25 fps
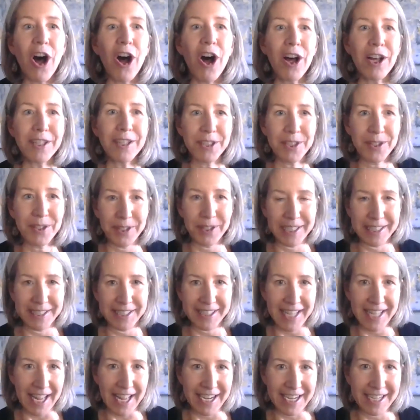also in
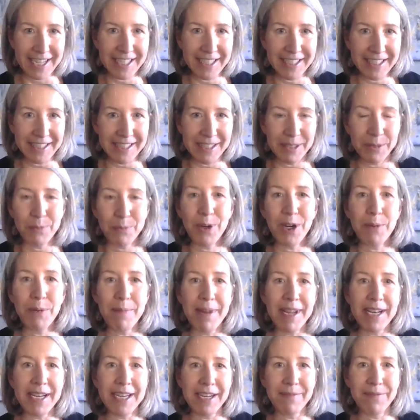settings where
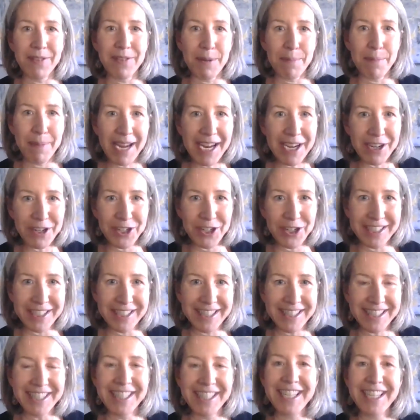many of the
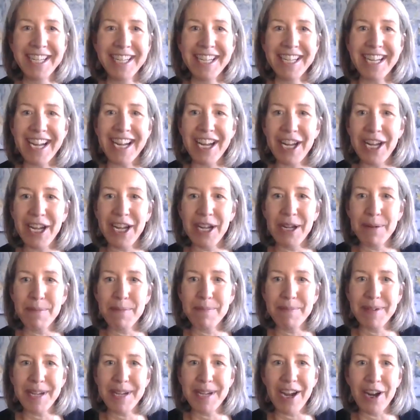patients
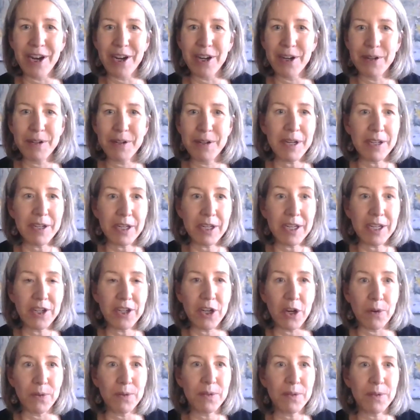are, you
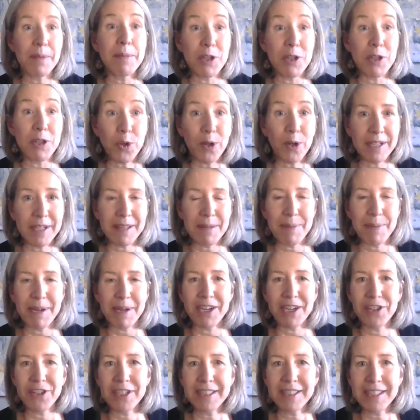know, the majority of the
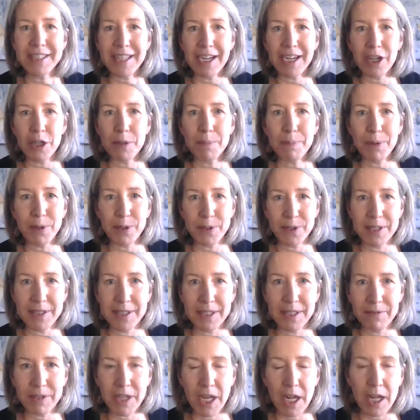patients are
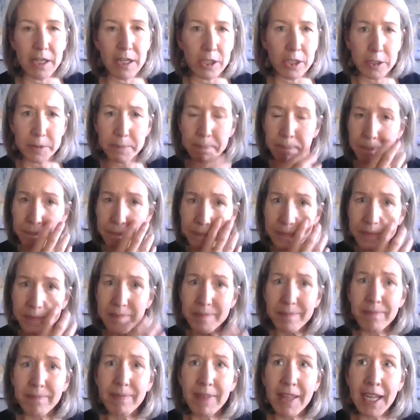persons of color,
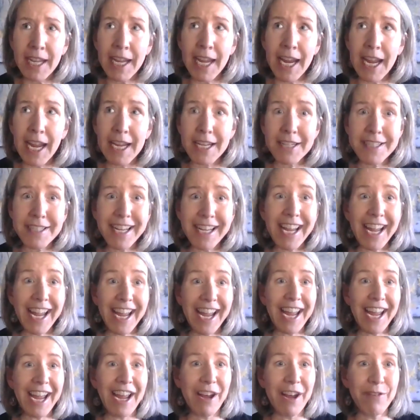and
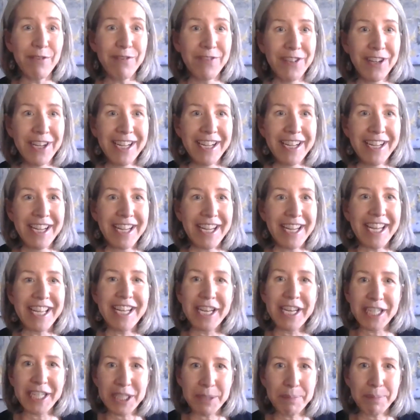have an
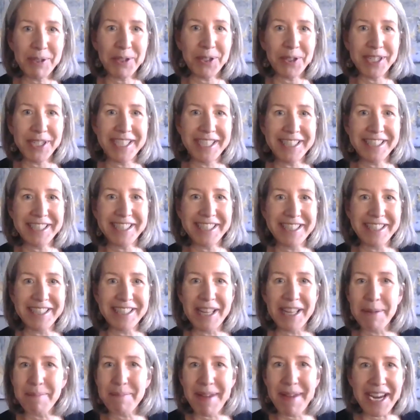experience
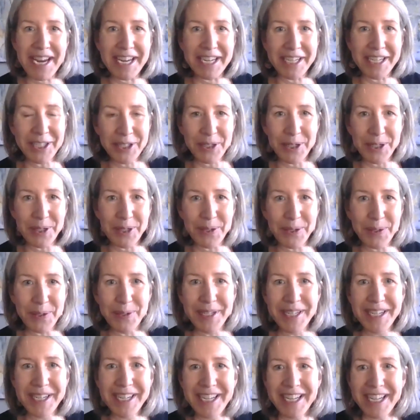that may
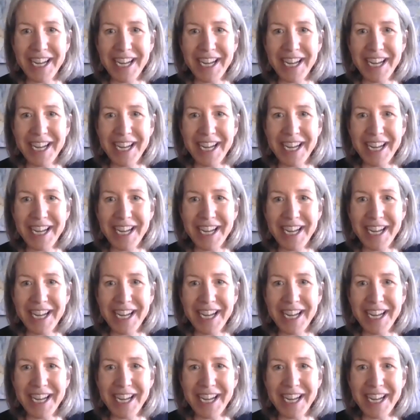include